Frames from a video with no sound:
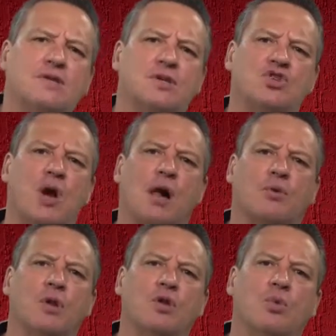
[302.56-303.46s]
as a
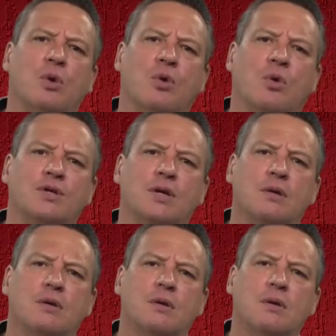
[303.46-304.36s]
child when you were
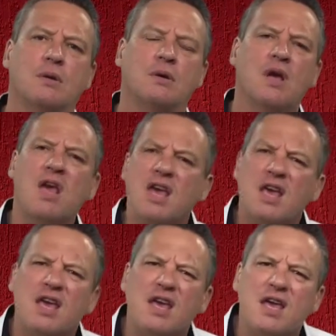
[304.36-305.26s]
naughty.
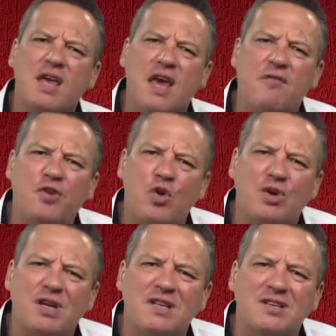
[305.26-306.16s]
If you
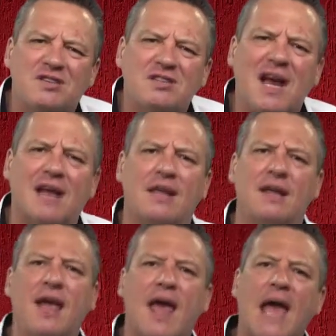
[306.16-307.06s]
didn't study
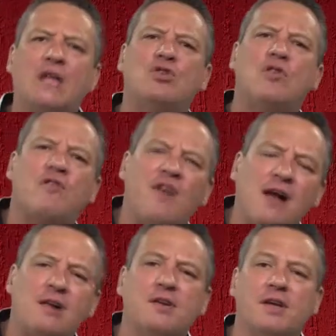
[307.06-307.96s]
and you
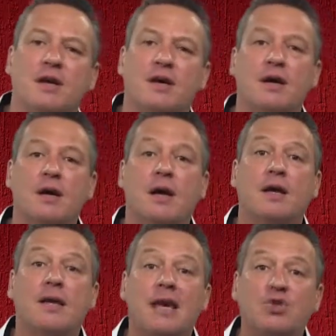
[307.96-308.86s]
failed a year,
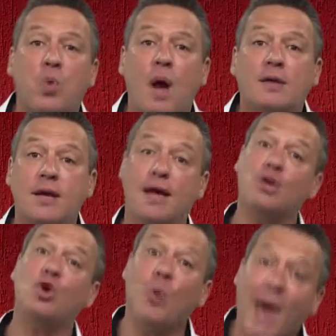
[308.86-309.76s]
guess what?
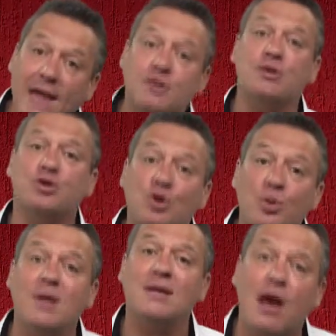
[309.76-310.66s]
You had to
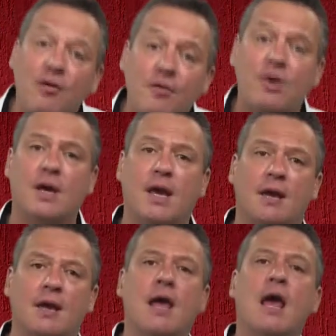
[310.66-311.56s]
do it over
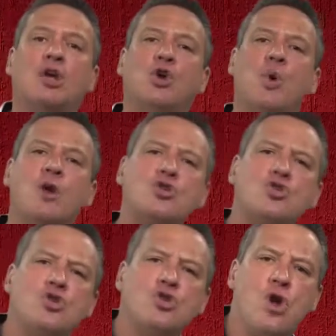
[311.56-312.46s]
again. You were
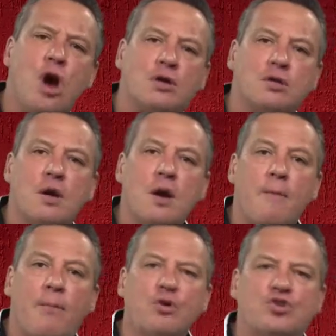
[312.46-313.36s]
not
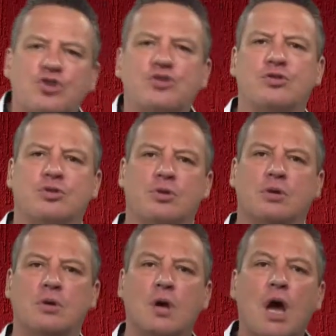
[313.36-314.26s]
pushed through.
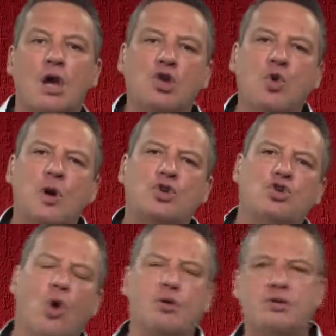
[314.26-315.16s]
You were
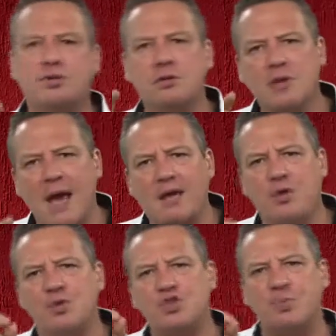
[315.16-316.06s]
taught to
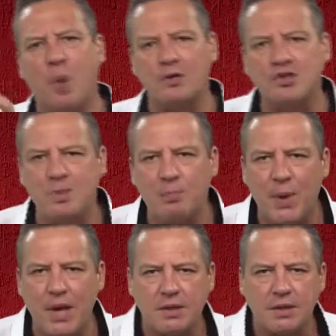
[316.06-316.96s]
take
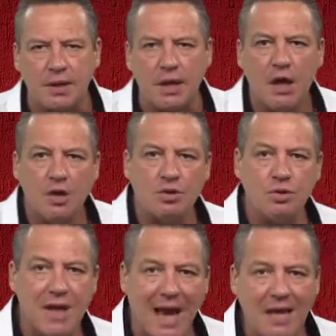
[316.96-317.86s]
responsibility.
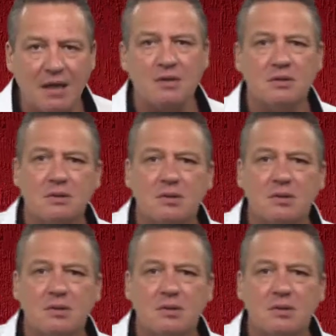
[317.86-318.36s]
Today,